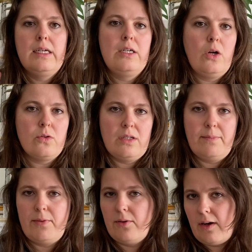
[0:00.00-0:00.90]
no
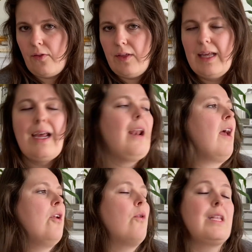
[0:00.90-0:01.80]
zipper, nothing, and I
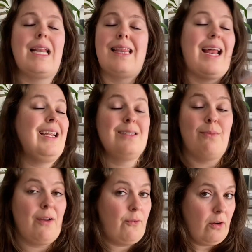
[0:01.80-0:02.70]
know that that is
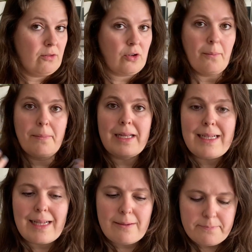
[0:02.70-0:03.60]
my fault
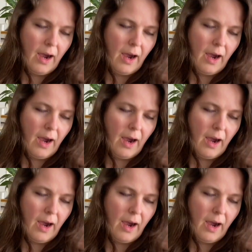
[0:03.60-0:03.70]
completely.